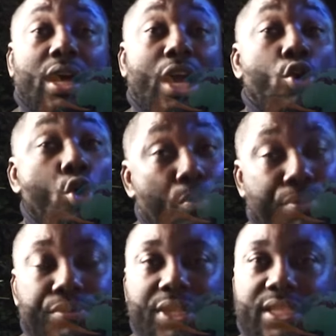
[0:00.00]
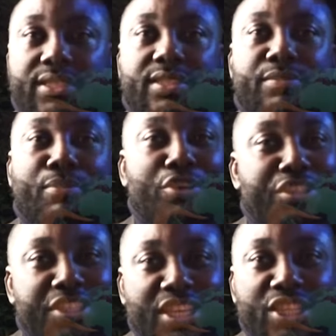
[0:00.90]
I hope that
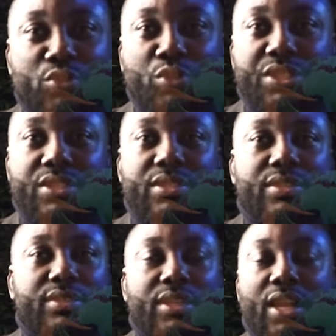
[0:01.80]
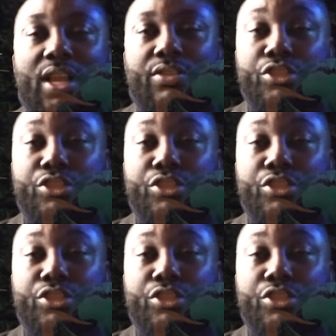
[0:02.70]
politicians with their